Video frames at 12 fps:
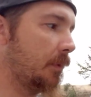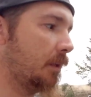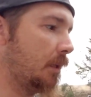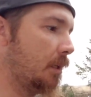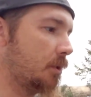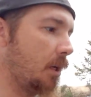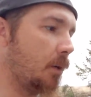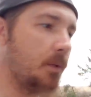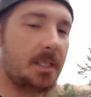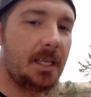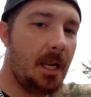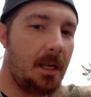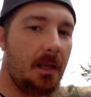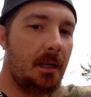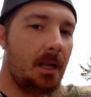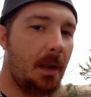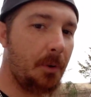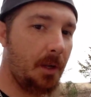This truck was sitting,
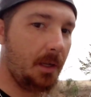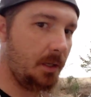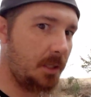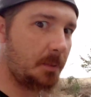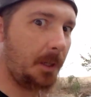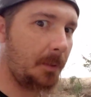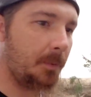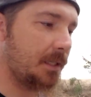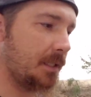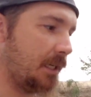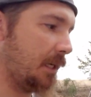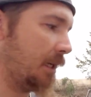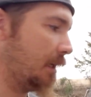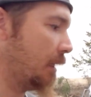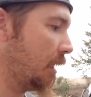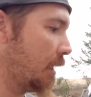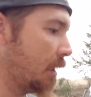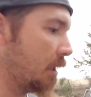I put new spark plugs in it,
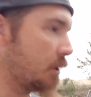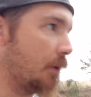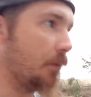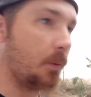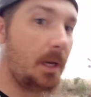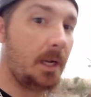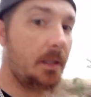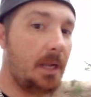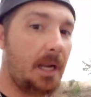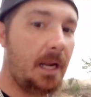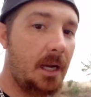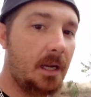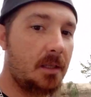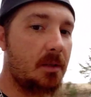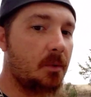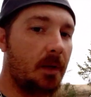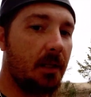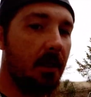drove it around the house,
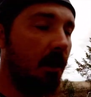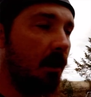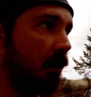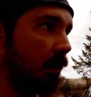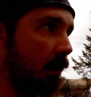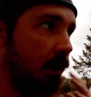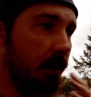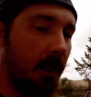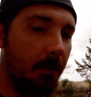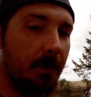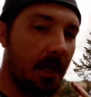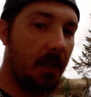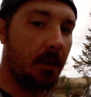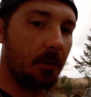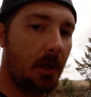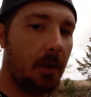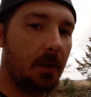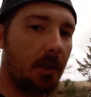around the yard, up and down the
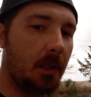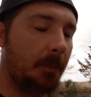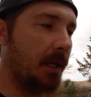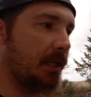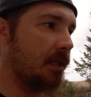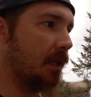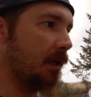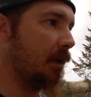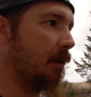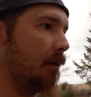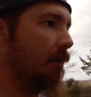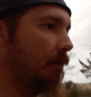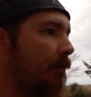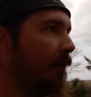road a little bit to my